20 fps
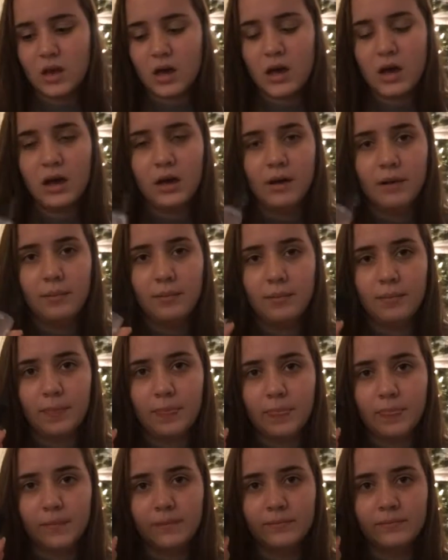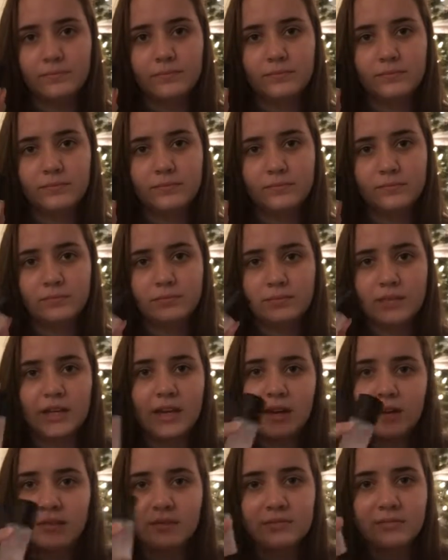
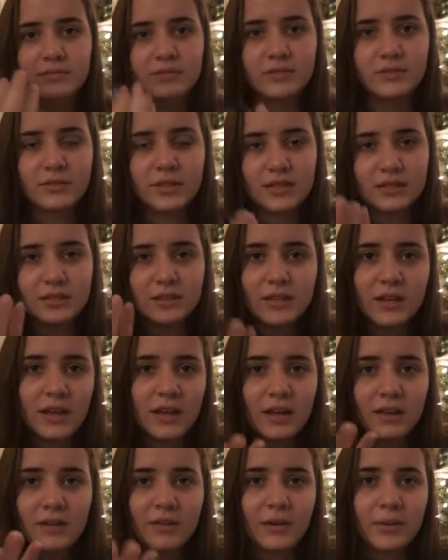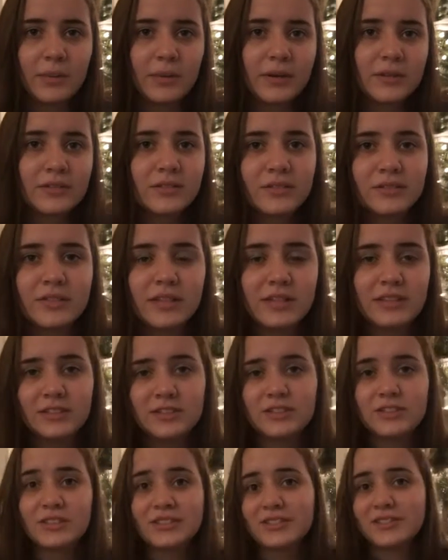Yeah, that's, I don't know what else to say, it's
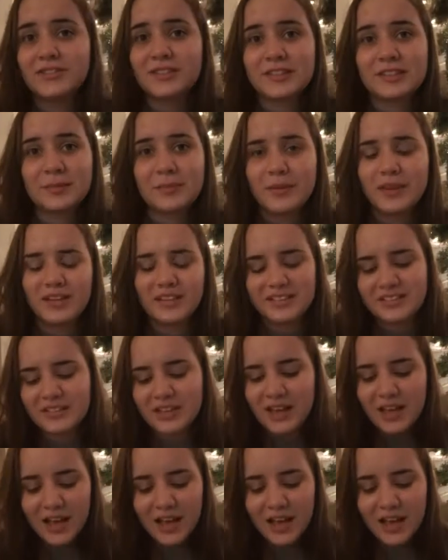just Fix Plus.